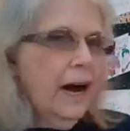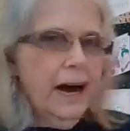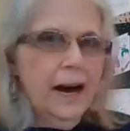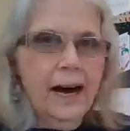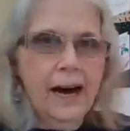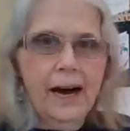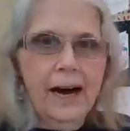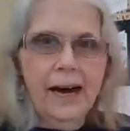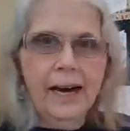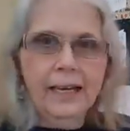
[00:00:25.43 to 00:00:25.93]

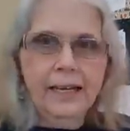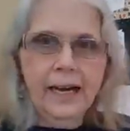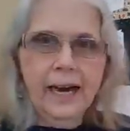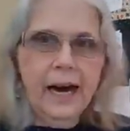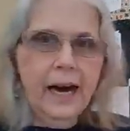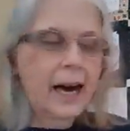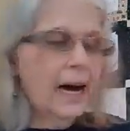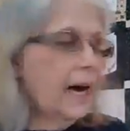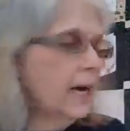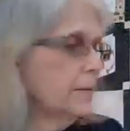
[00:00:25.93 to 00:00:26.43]
Hi,
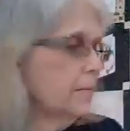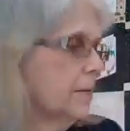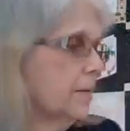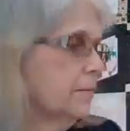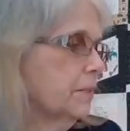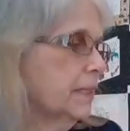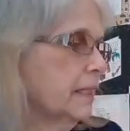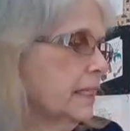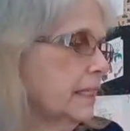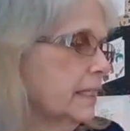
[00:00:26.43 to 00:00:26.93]
I'm
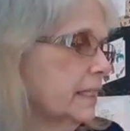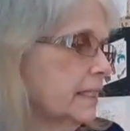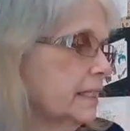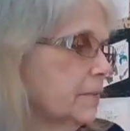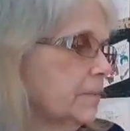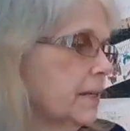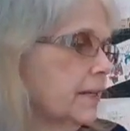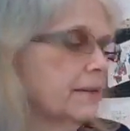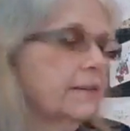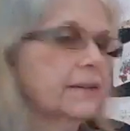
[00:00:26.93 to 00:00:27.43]
Emily
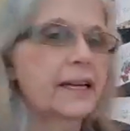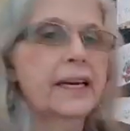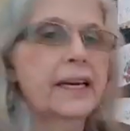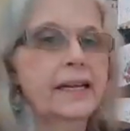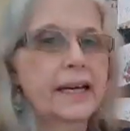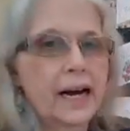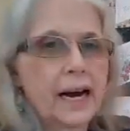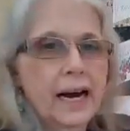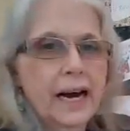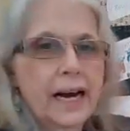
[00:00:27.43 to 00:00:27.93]
Elizabeth,
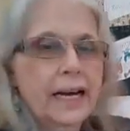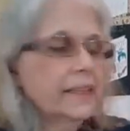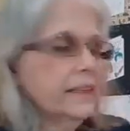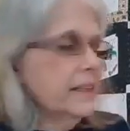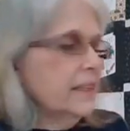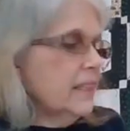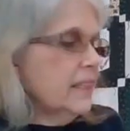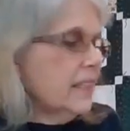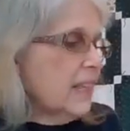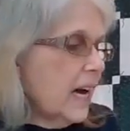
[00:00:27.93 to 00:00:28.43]
and I
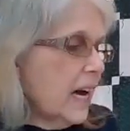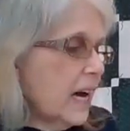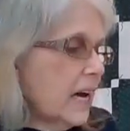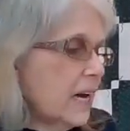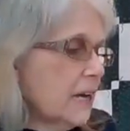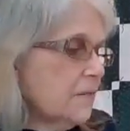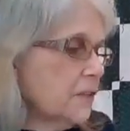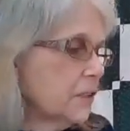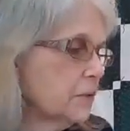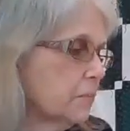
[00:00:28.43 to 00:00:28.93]

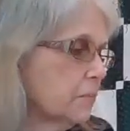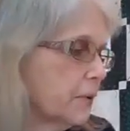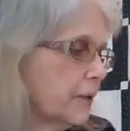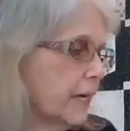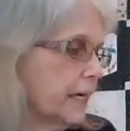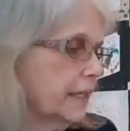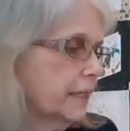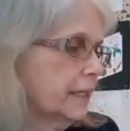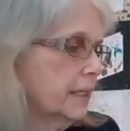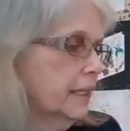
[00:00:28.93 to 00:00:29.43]
love
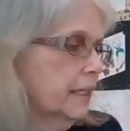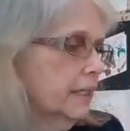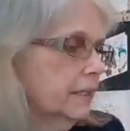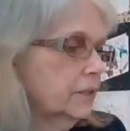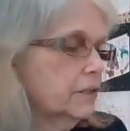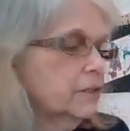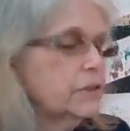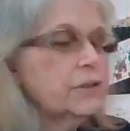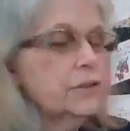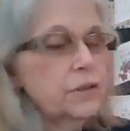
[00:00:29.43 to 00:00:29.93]
spring.
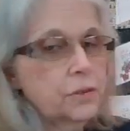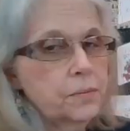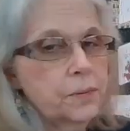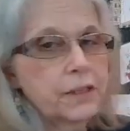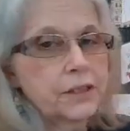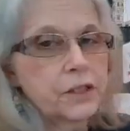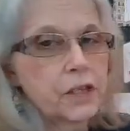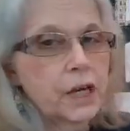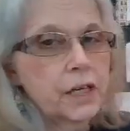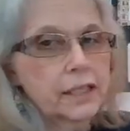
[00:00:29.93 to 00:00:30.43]
So does
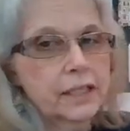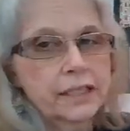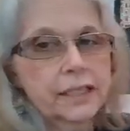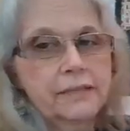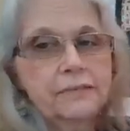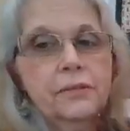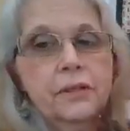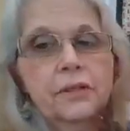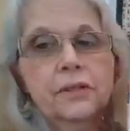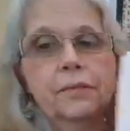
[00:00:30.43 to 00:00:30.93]
my dog,
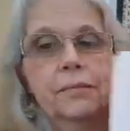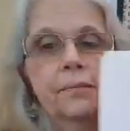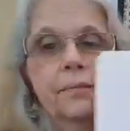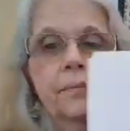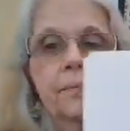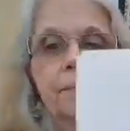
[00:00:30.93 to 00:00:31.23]
Clifford.